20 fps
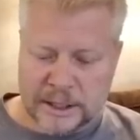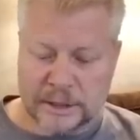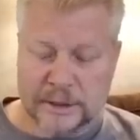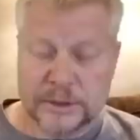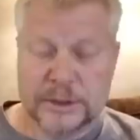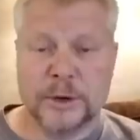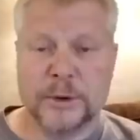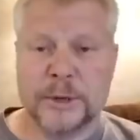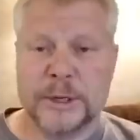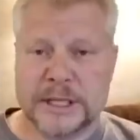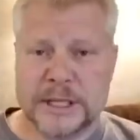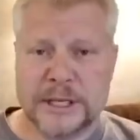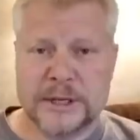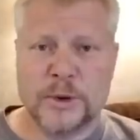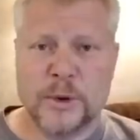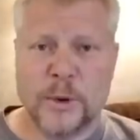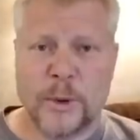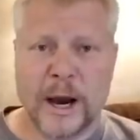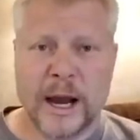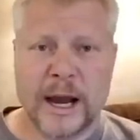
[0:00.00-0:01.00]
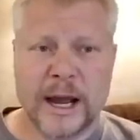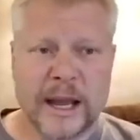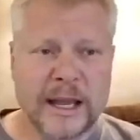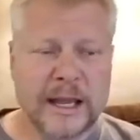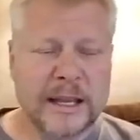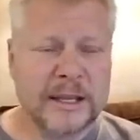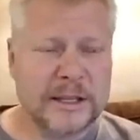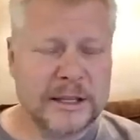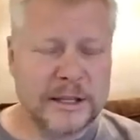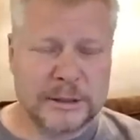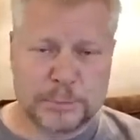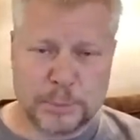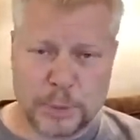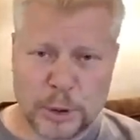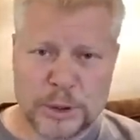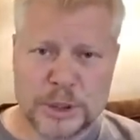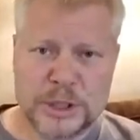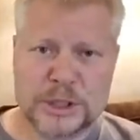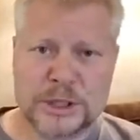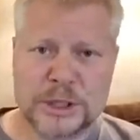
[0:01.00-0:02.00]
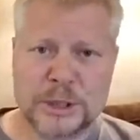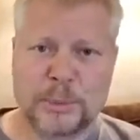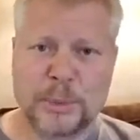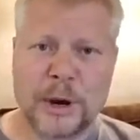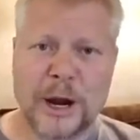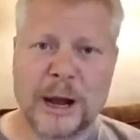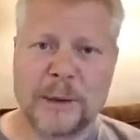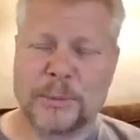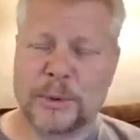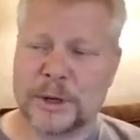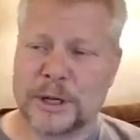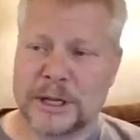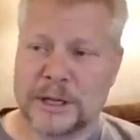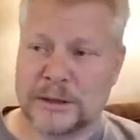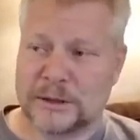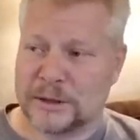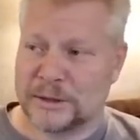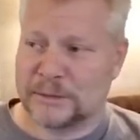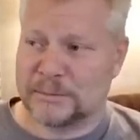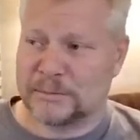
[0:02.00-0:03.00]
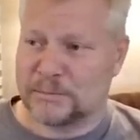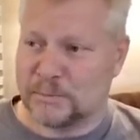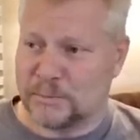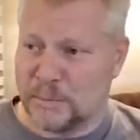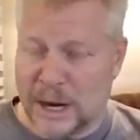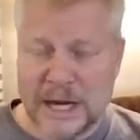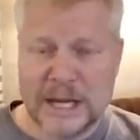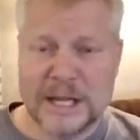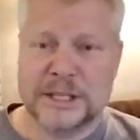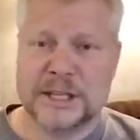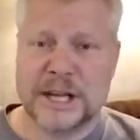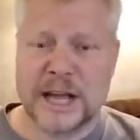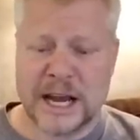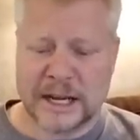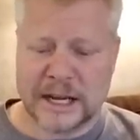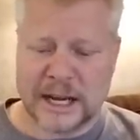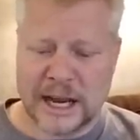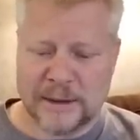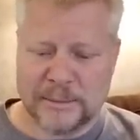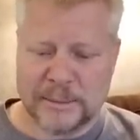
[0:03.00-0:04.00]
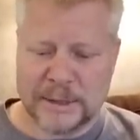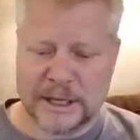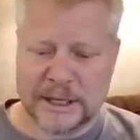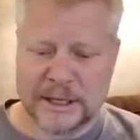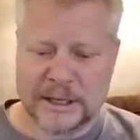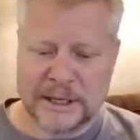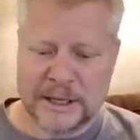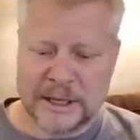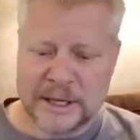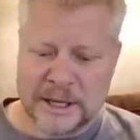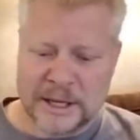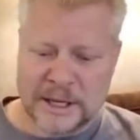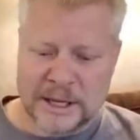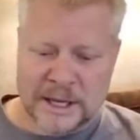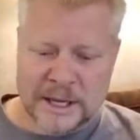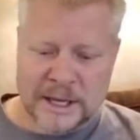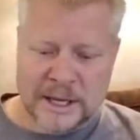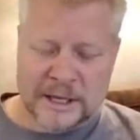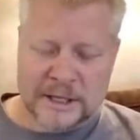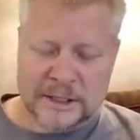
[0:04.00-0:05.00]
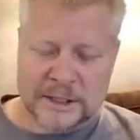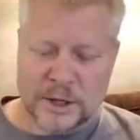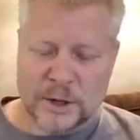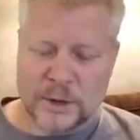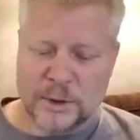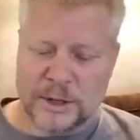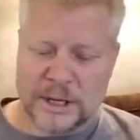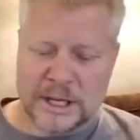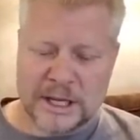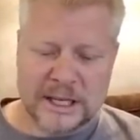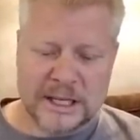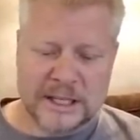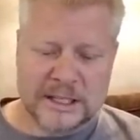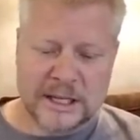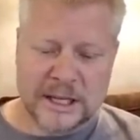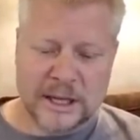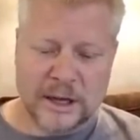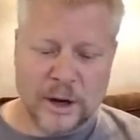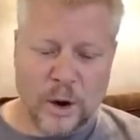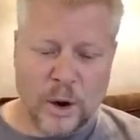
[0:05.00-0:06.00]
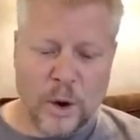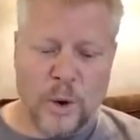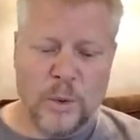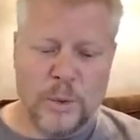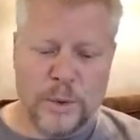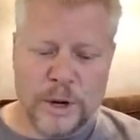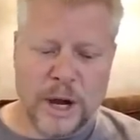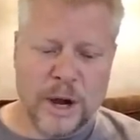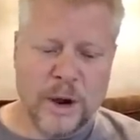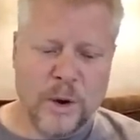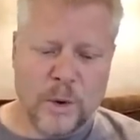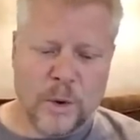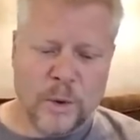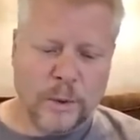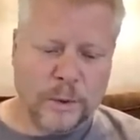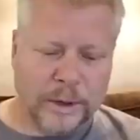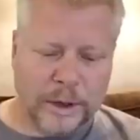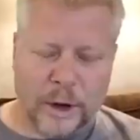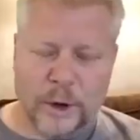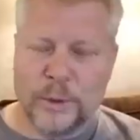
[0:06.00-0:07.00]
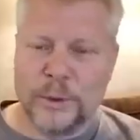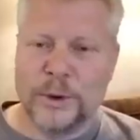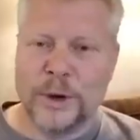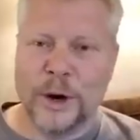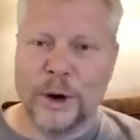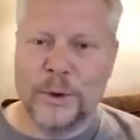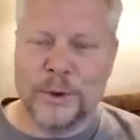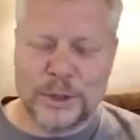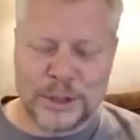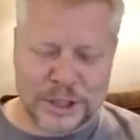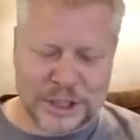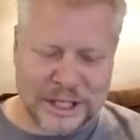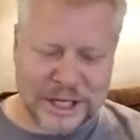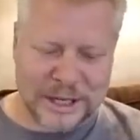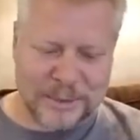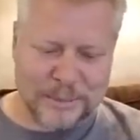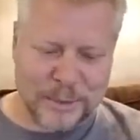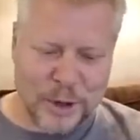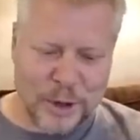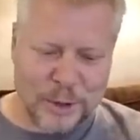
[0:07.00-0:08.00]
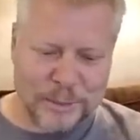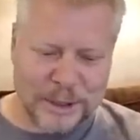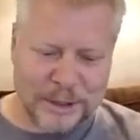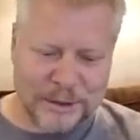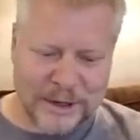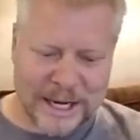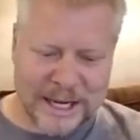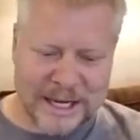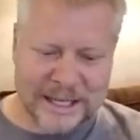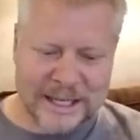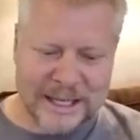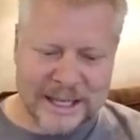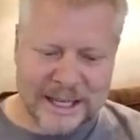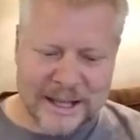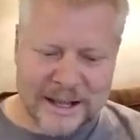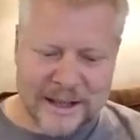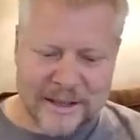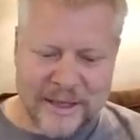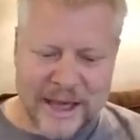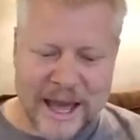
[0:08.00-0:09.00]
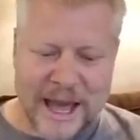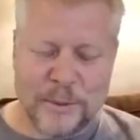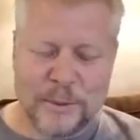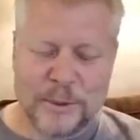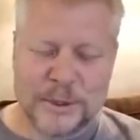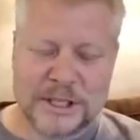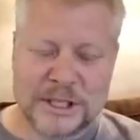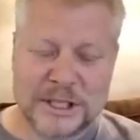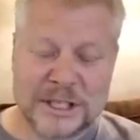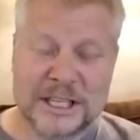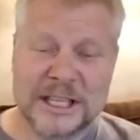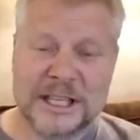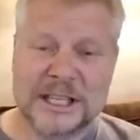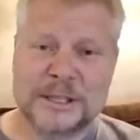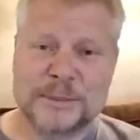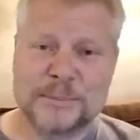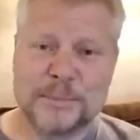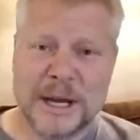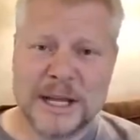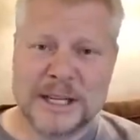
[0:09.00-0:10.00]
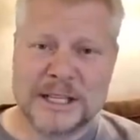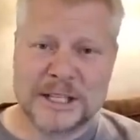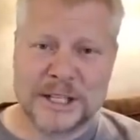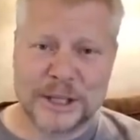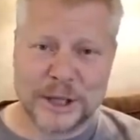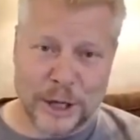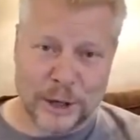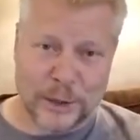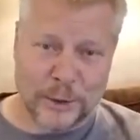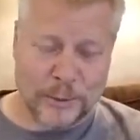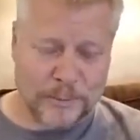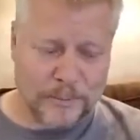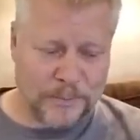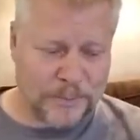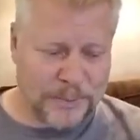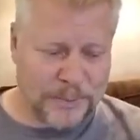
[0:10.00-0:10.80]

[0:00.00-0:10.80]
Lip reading: So he's in Hawaii. He's purchased the property. The money's not coming. So he gets an oh no, oh shit moment, right? That was 6 months ago.